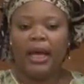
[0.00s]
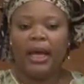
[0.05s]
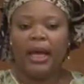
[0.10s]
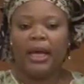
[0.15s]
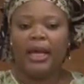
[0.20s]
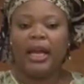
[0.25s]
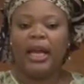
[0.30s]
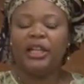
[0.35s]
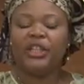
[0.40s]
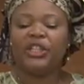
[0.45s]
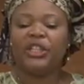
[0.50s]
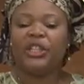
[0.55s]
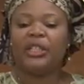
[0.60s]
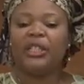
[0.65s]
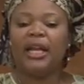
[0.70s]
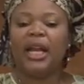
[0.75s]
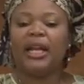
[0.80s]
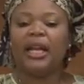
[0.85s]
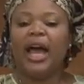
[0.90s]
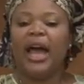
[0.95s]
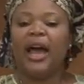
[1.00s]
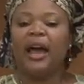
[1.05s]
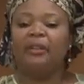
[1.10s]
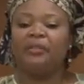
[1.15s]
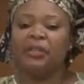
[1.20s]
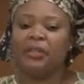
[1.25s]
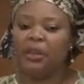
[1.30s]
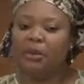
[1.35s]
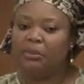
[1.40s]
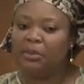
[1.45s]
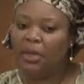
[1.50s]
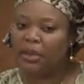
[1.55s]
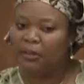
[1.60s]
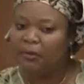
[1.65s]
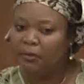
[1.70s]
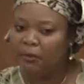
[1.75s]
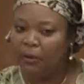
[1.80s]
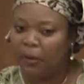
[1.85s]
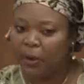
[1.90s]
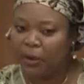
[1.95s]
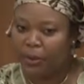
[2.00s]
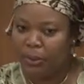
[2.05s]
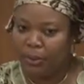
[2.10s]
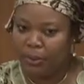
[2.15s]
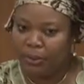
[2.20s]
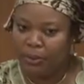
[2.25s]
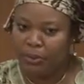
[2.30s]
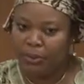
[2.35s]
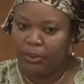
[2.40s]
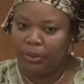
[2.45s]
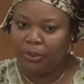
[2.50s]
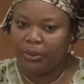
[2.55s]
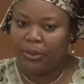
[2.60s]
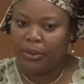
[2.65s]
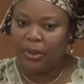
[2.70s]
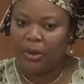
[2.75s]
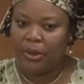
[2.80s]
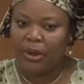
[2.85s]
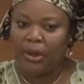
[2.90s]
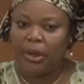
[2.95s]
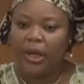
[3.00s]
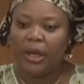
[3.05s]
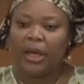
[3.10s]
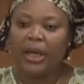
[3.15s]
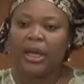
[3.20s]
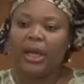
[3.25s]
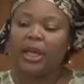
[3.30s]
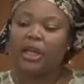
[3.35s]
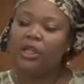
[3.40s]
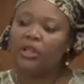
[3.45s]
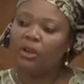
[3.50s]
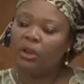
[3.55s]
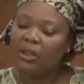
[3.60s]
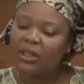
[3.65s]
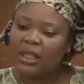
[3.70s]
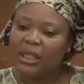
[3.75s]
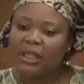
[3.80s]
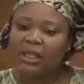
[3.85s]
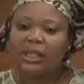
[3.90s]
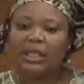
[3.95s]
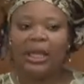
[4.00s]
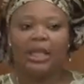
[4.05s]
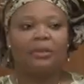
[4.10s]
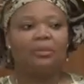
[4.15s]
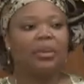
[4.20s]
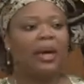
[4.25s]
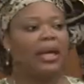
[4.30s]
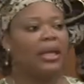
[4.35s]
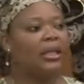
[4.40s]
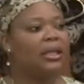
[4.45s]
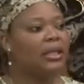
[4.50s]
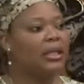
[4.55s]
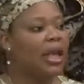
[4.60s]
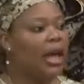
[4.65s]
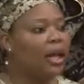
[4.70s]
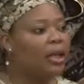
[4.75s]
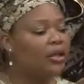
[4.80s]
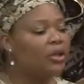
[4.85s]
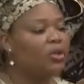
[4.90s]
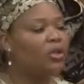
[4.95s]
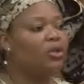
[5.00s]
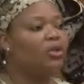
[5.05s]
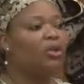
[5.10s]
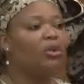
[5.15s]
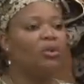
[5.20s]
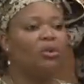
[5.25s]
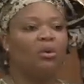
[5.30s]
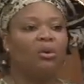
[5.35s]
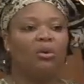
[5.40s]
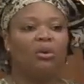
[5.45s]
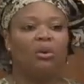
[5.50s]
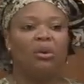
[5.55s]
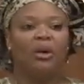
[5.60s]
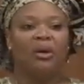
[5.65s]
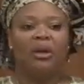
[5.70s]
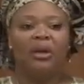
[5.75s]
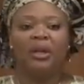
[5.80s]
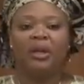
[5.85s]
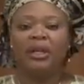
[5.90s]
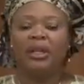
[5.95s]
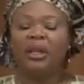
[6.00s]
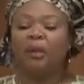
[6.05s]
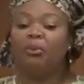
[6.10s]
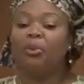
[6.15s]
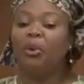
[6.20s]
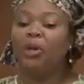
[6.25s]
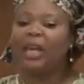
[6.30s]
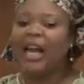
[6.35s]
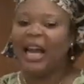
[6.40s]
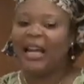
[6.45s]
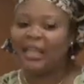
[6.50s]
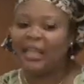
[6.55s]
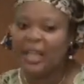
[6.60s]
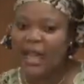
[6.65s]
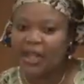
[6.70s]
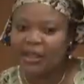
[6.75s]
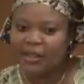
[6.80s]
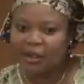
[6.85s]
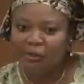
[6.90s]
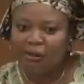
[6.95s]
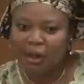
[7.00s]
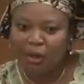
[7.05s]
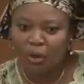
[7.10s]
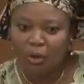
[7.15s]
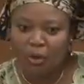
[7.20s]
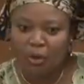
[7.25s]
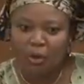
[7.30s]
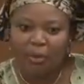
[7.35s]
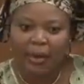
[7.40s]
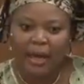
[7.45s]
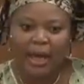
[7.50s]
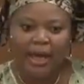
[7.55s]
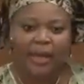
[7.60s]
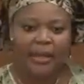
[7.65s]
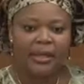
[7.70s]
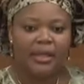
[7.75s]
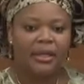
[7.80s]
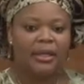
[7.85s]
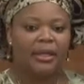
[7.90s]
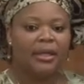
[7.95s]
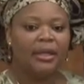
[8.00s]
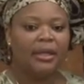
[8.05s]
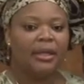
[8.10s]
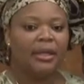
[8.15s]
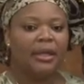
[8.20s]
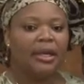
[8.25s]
And then she said, I have something for you. He took the statement thanks to the politeness of the Europeans